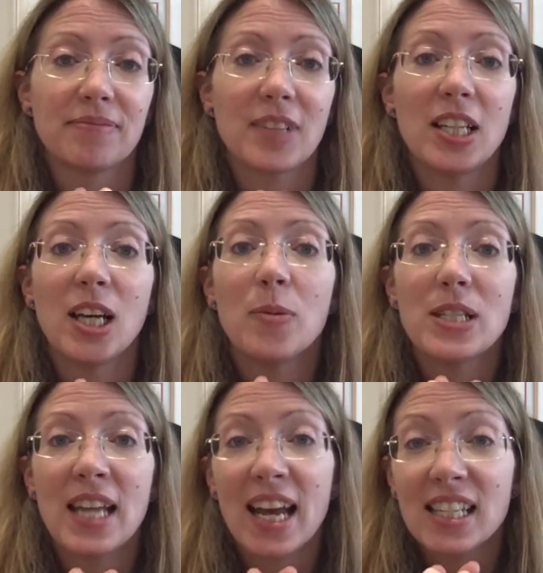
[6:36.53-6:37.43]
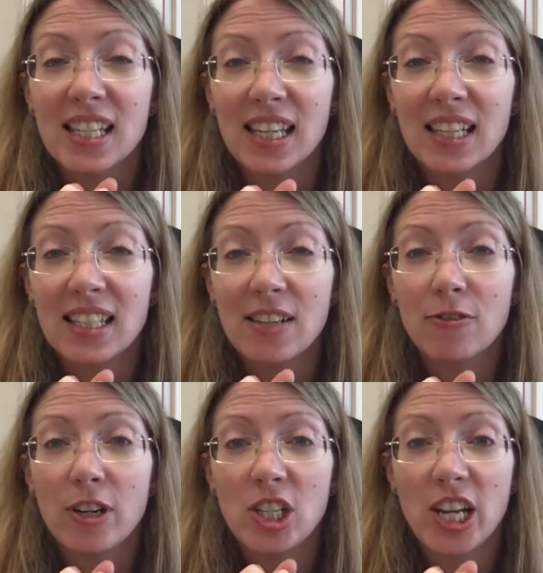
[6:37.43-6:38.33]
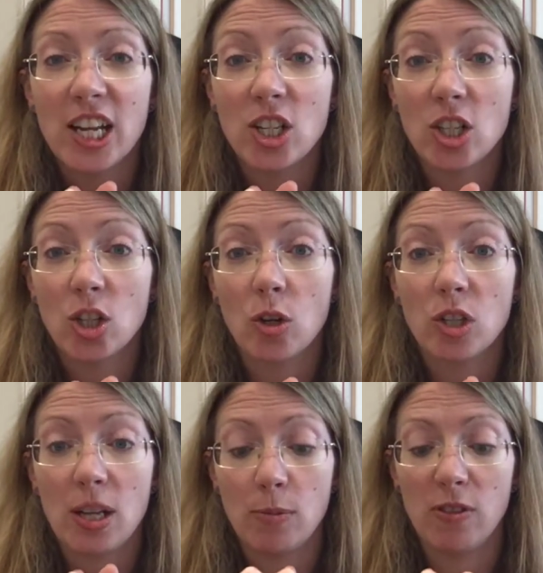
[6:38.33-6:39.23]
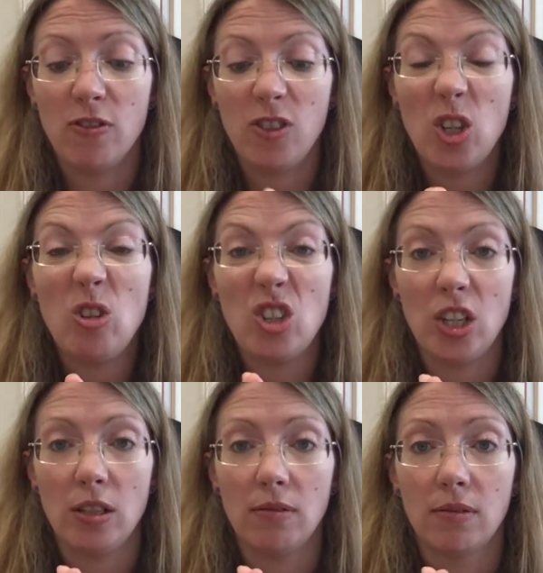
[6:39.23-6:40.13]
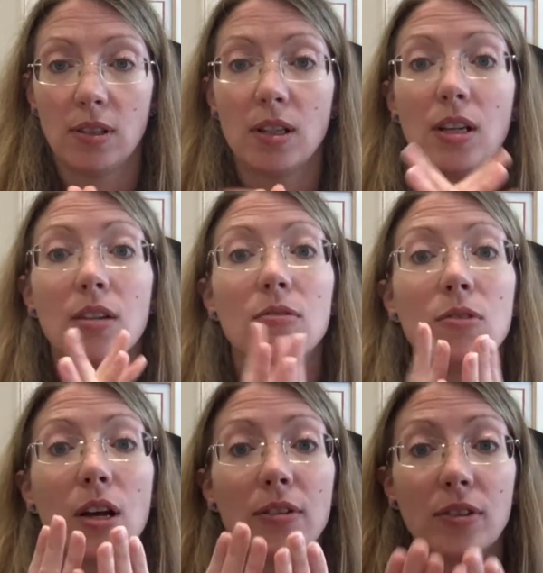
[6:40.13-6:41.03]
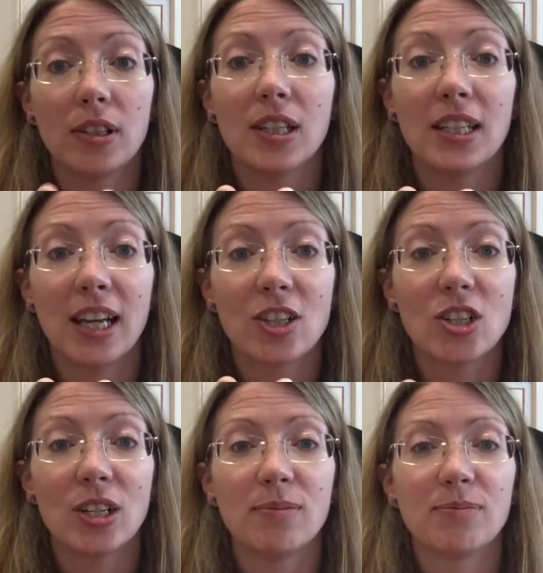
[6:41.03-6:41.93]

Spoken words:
And I was enacting differentiation's concept of fusion rather than connection.